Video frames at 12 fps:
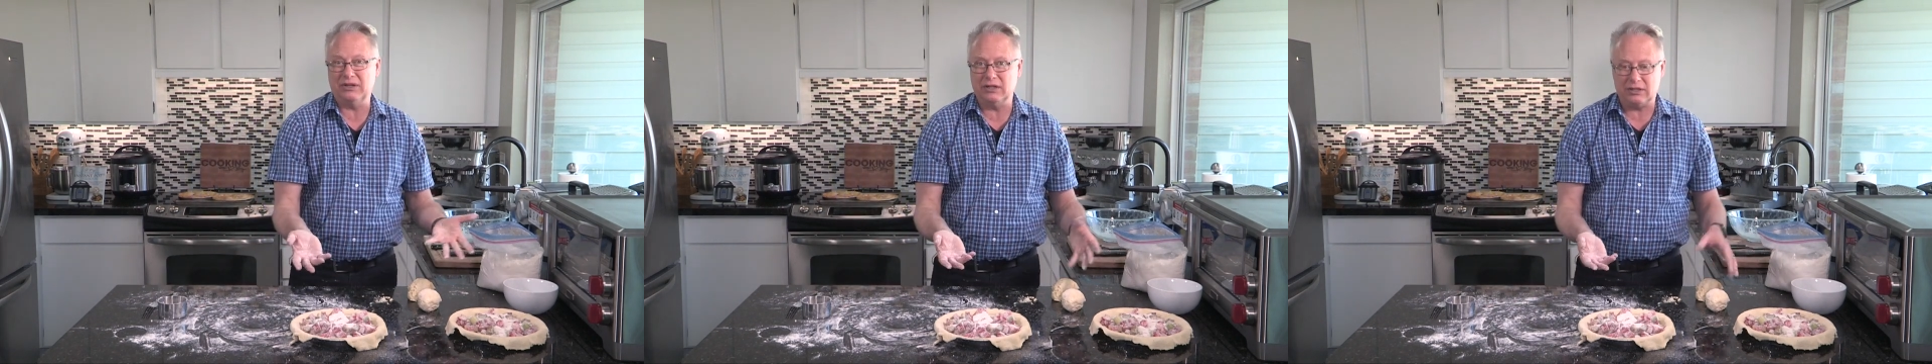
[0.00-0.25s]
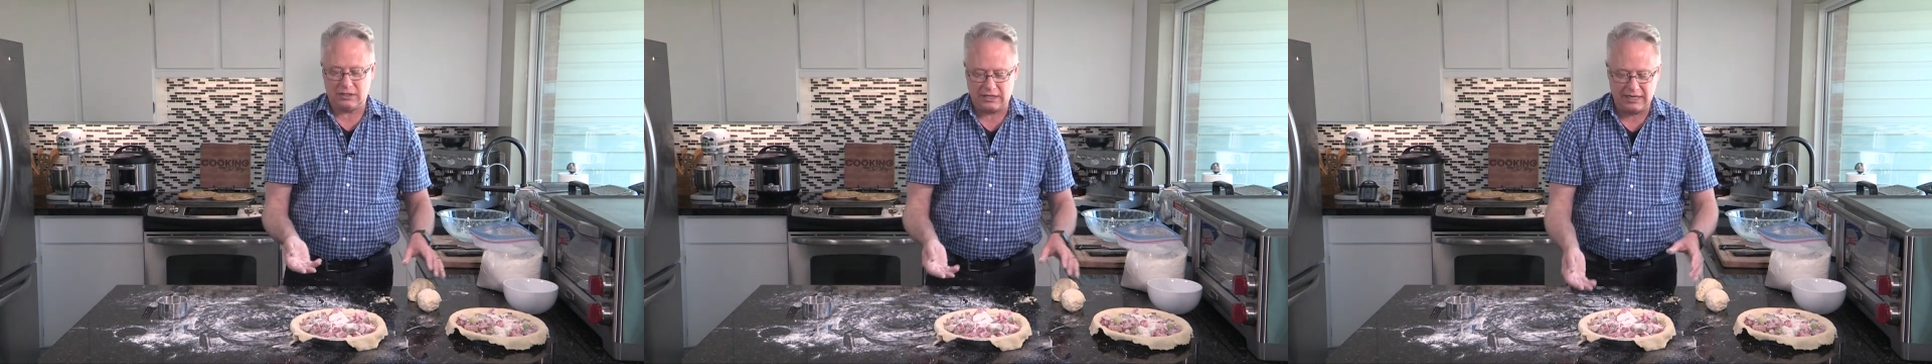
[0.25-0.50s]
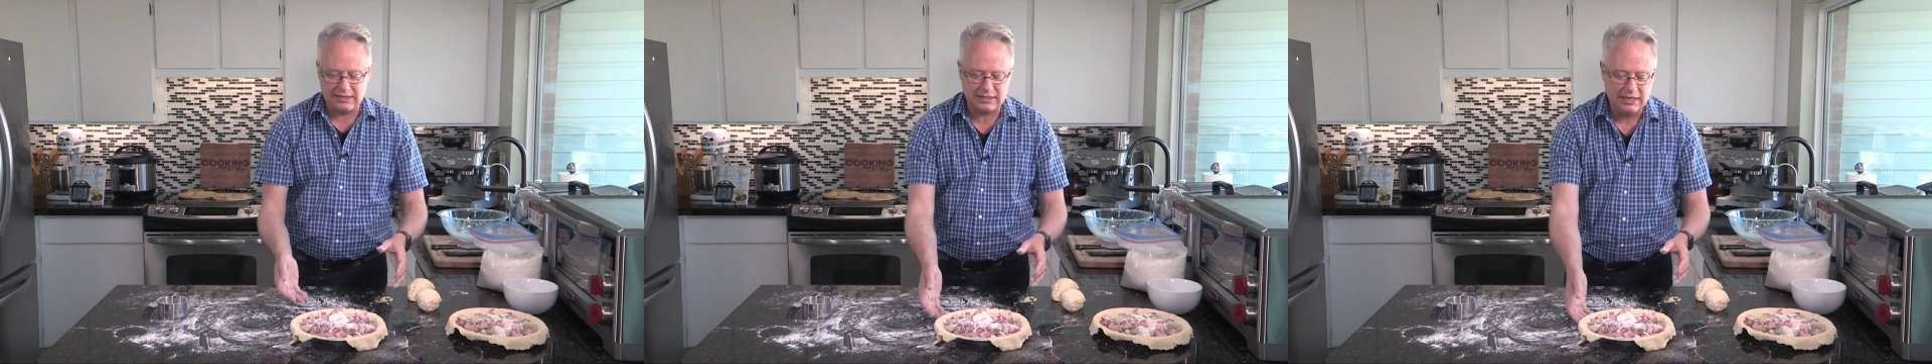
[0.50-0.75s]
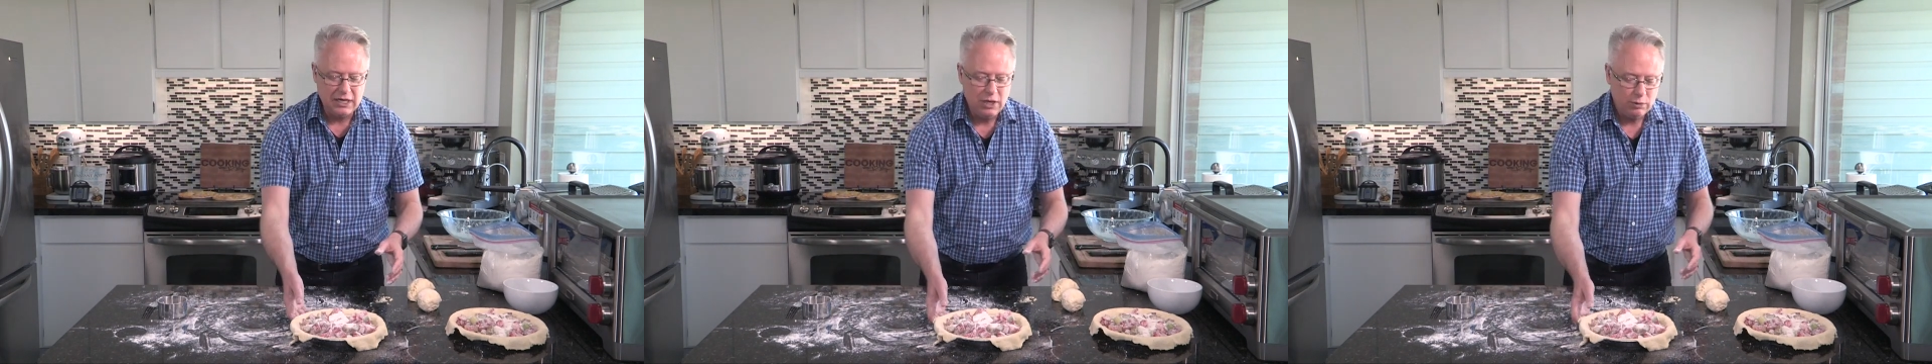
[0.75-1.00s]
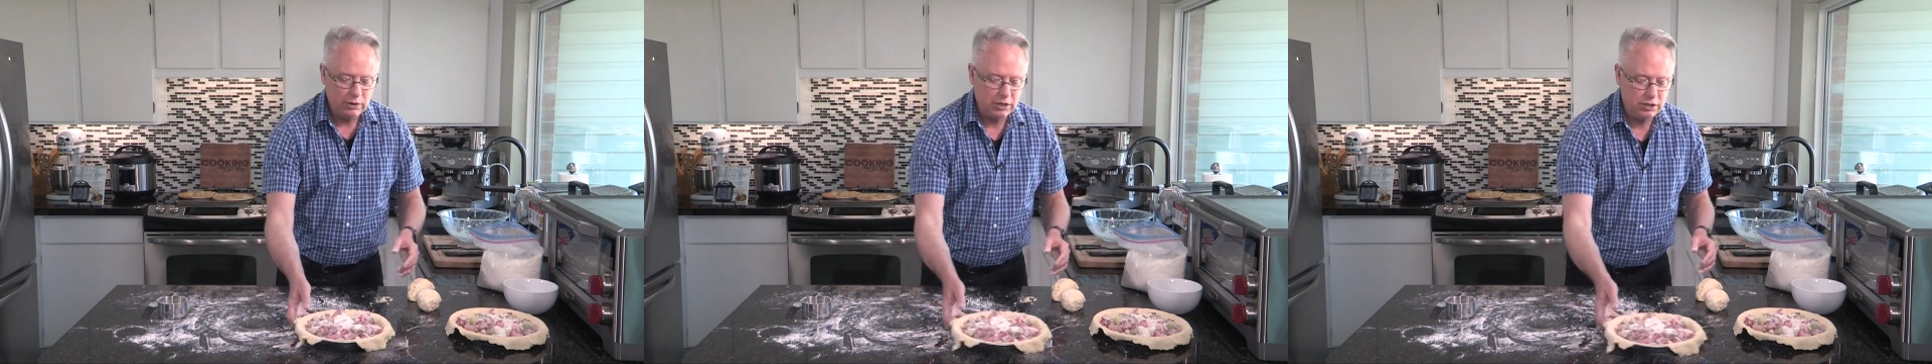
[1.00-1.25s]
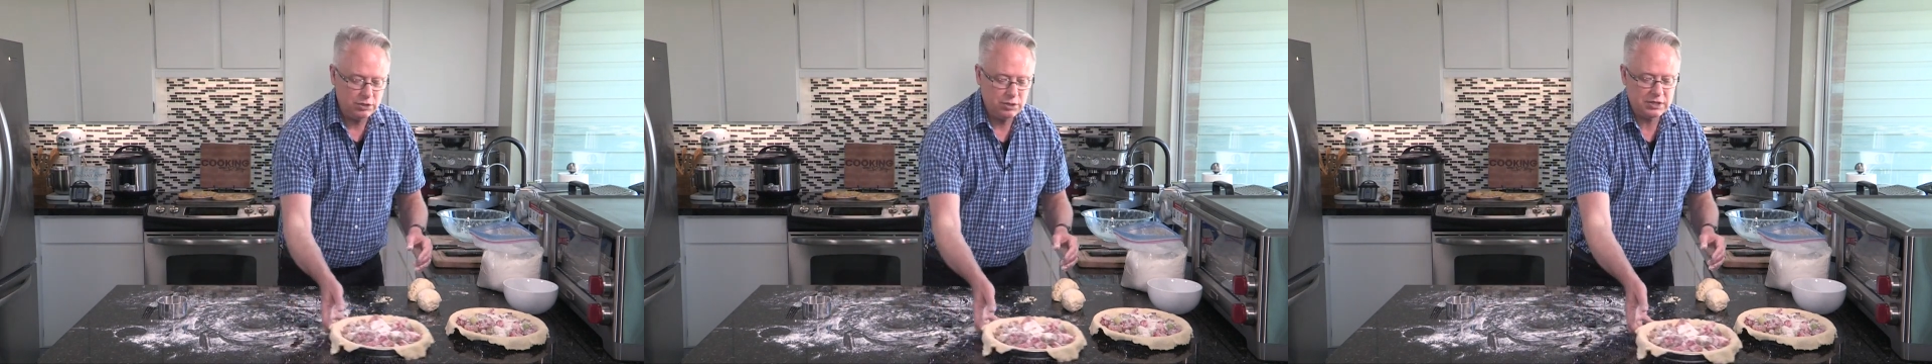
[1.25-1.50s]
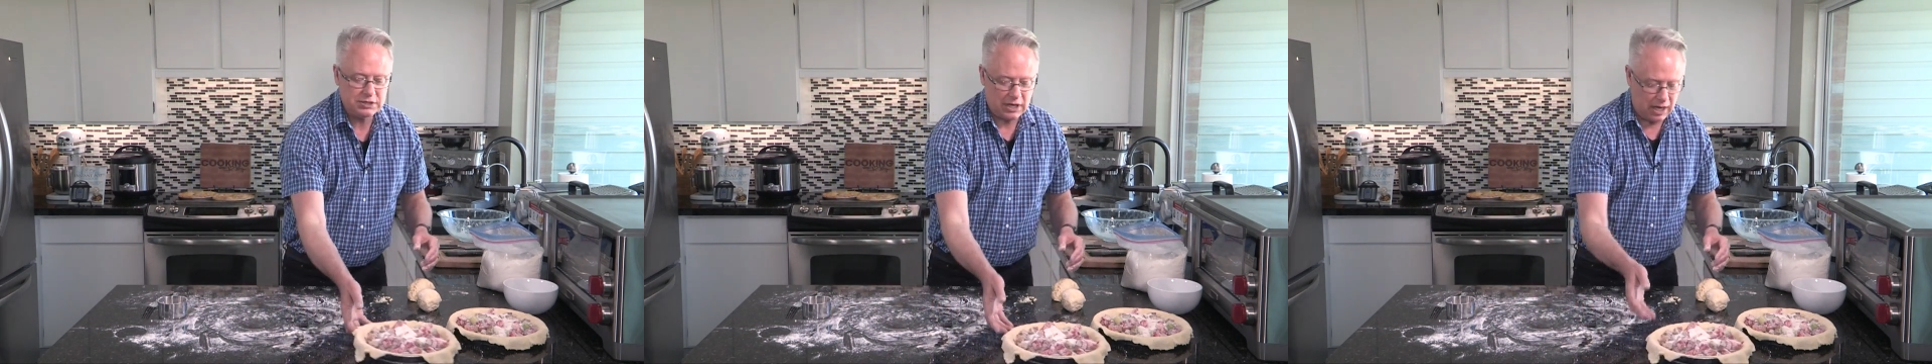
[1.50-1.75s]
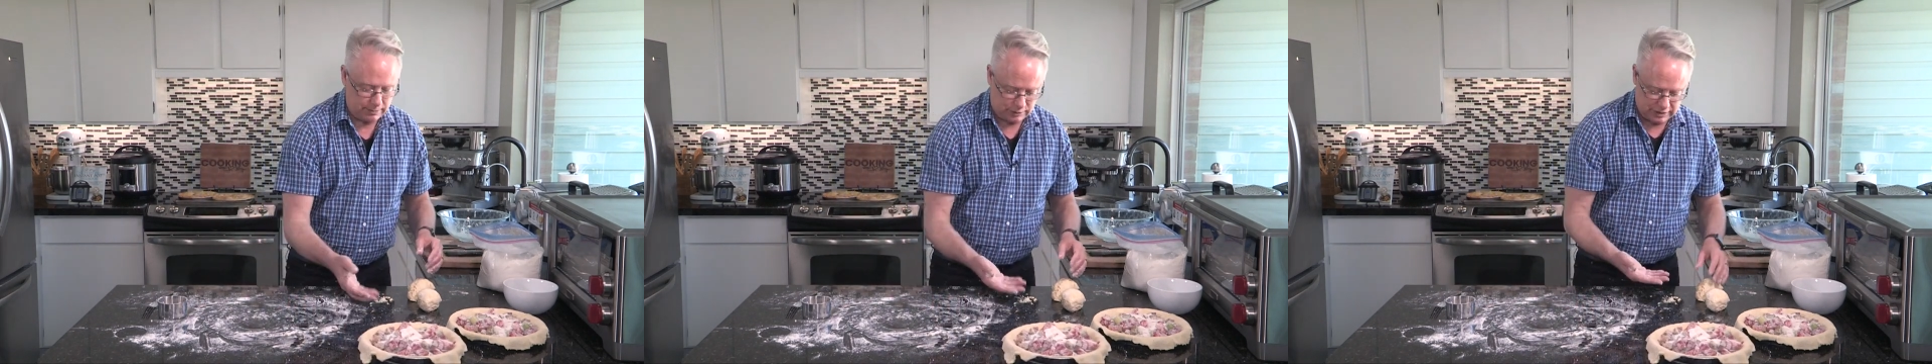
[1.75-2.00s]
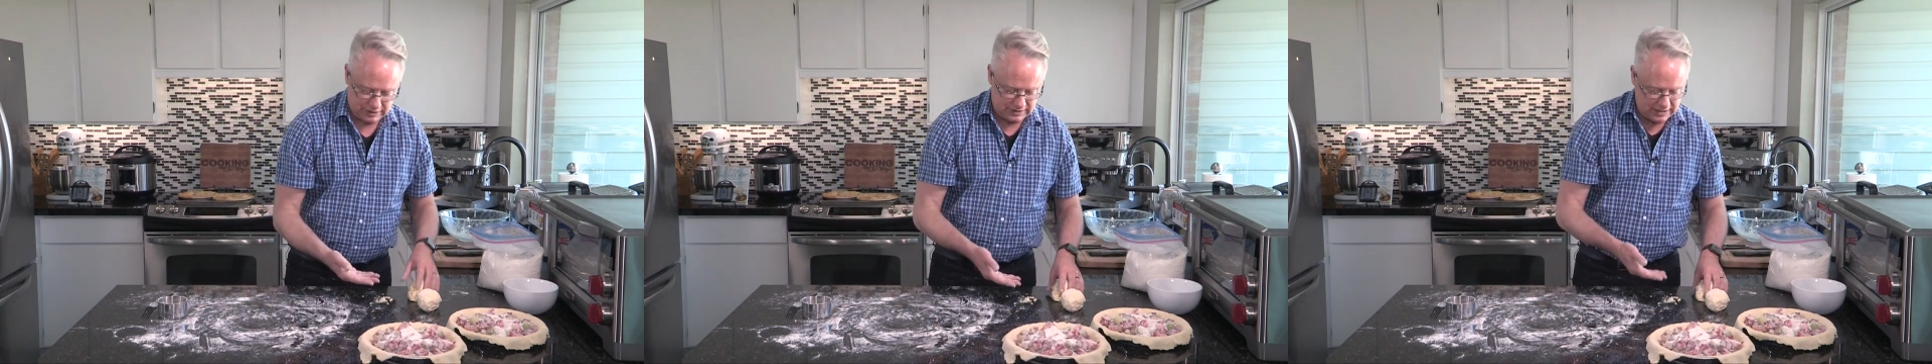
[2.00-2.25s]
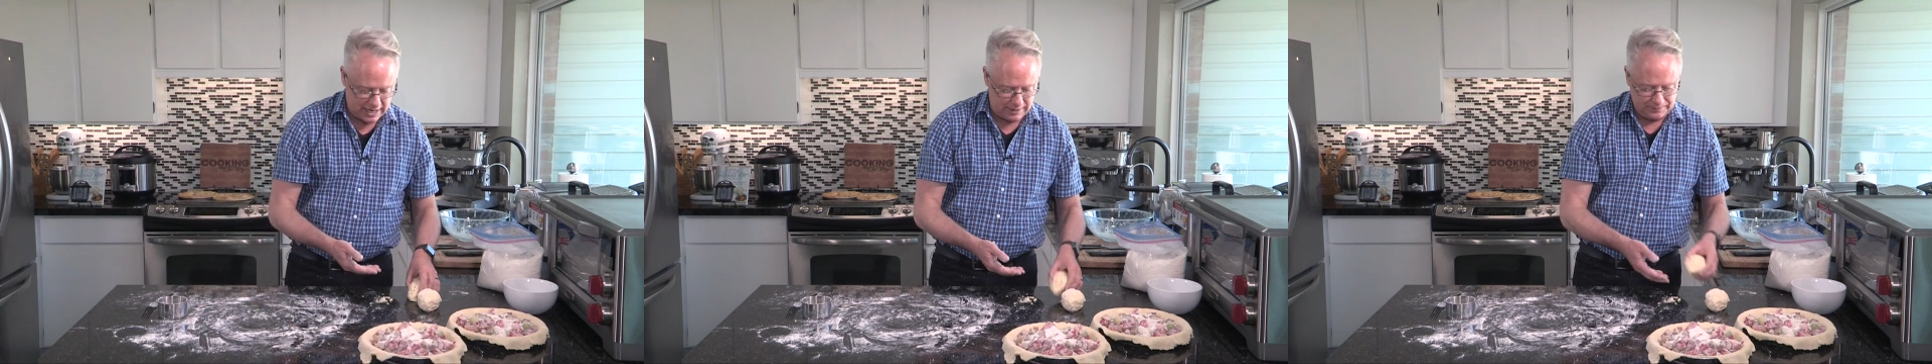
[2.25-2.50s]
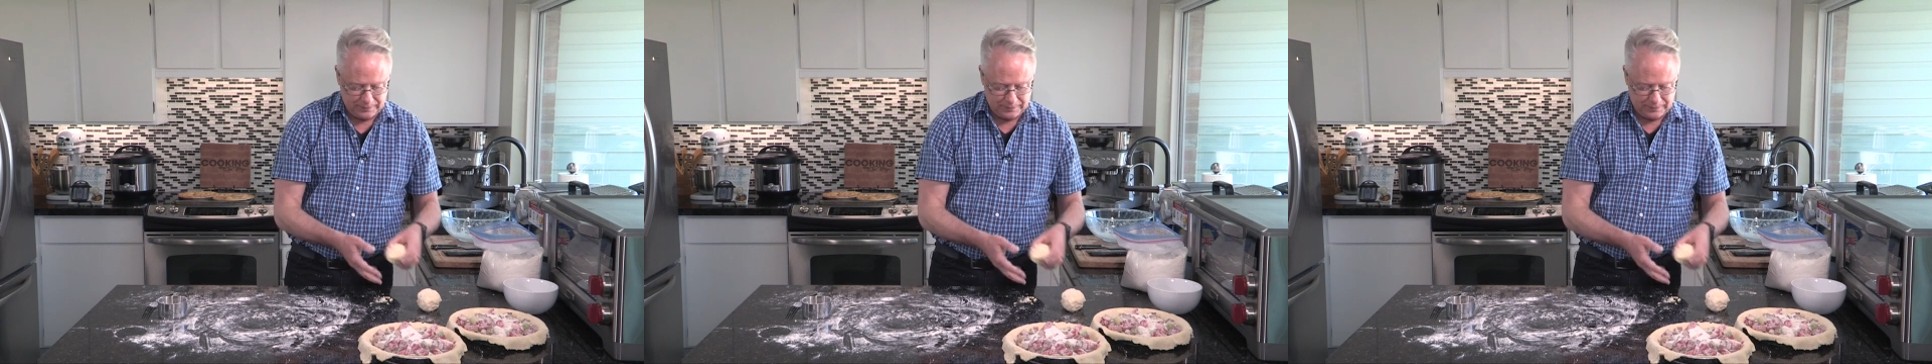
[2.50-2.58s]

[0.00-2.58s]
in the crust. We're going to do the top crust now.